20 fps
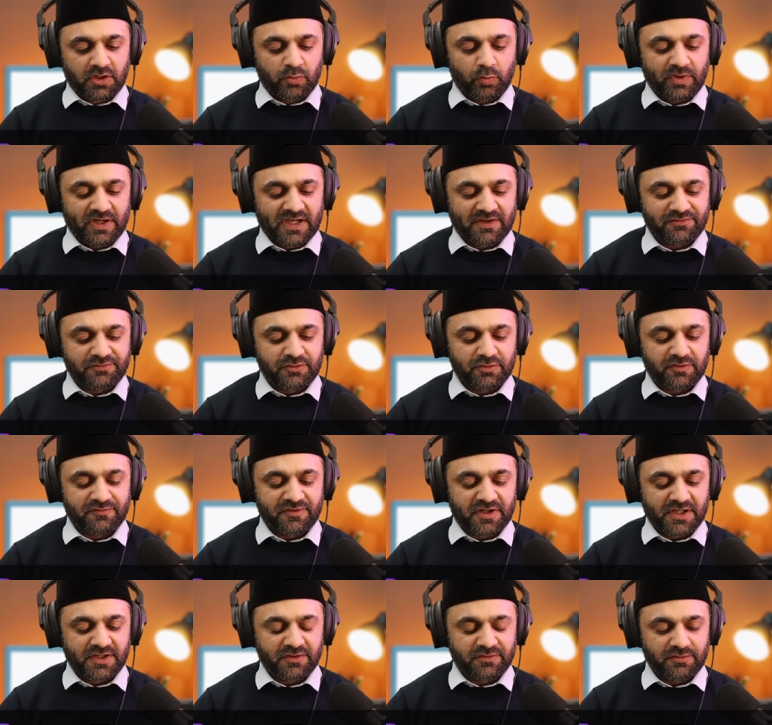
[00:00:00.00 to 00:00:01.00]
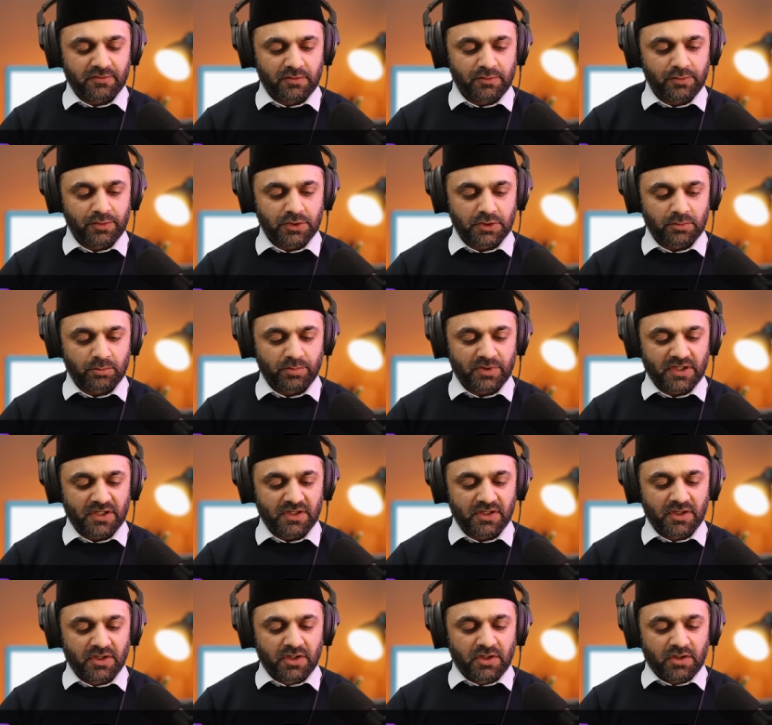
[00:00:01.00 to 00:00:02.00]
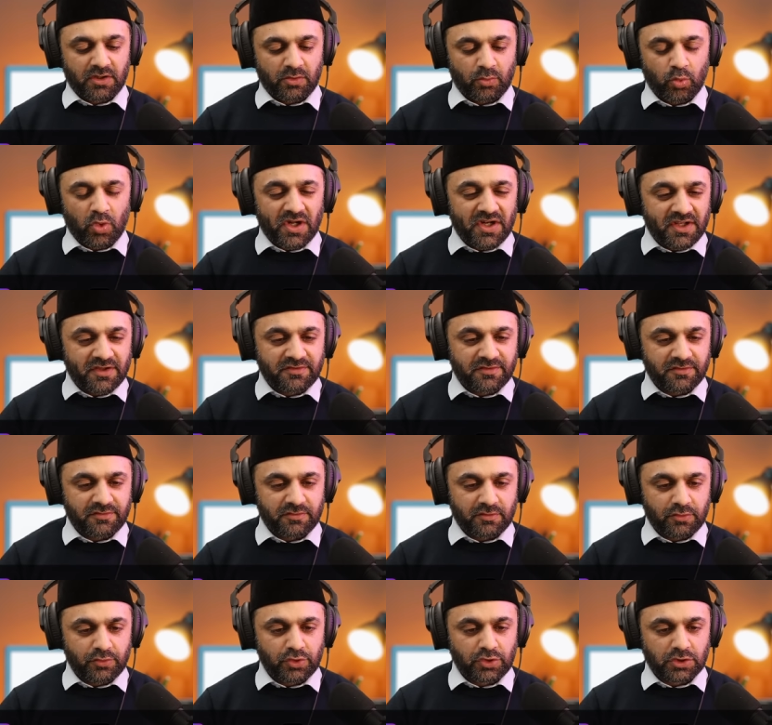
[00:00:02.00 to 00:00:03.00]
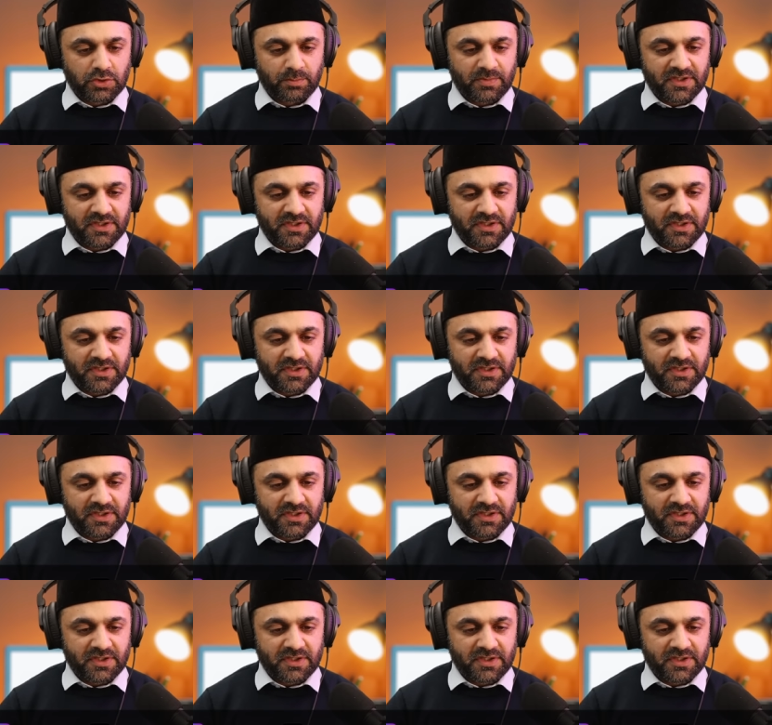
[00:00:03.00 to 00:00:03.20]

We have to find a solution, but what is a solution?